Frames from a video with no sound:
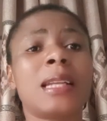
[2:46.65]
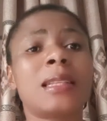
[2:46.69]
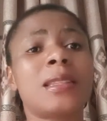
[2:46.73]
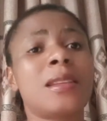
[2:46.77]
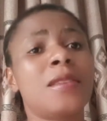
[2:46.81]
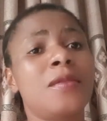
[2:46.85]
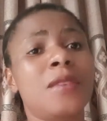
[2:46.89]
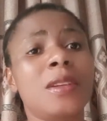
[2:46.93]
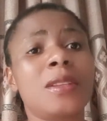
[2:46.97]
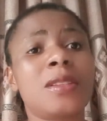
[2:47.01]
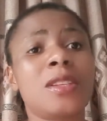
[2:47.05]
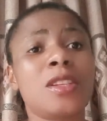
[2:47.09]

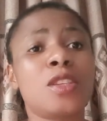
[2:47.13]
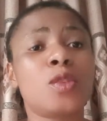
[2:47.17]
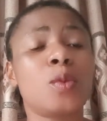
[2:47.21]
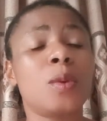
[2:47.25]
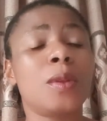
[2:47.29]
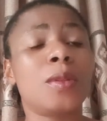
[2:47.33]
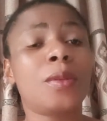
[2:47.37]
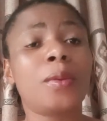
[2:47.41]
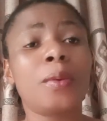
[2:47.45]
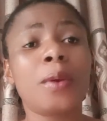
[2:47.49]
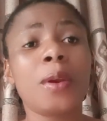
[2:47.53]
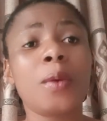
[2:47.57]
activities
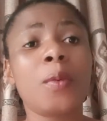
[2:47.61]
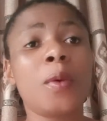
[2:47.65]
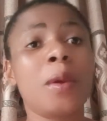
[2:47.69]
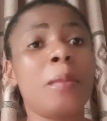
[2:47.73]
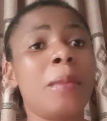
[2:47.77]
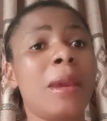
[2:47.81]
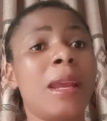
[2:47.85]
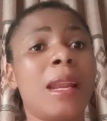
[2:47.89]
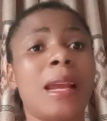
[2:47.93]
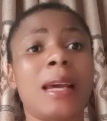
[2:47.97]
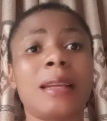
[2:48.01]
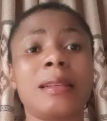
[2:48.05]
with 3
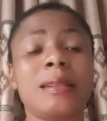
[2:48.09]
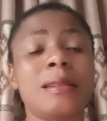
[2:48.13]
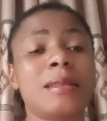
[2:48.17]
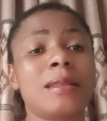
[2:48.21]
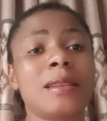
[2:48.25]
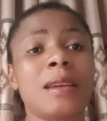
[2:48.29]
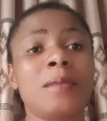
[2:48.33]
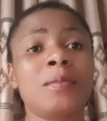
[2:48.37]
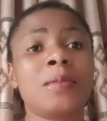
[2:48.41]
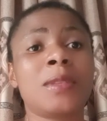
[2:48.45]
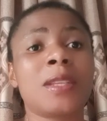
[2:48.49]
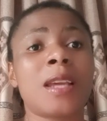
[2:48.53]
women at the
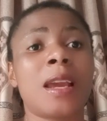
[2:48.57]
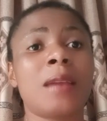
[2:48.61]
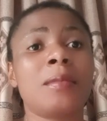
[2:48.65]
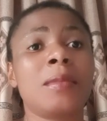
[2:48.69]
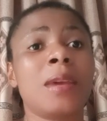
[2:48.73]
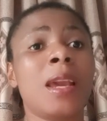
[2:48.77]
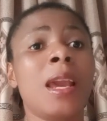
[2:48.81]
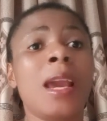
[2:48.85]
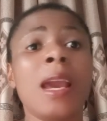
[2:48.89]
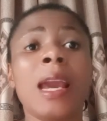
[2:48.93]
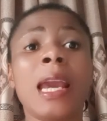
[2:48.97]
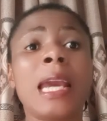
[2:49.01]
same
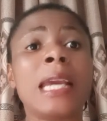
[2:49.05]
time?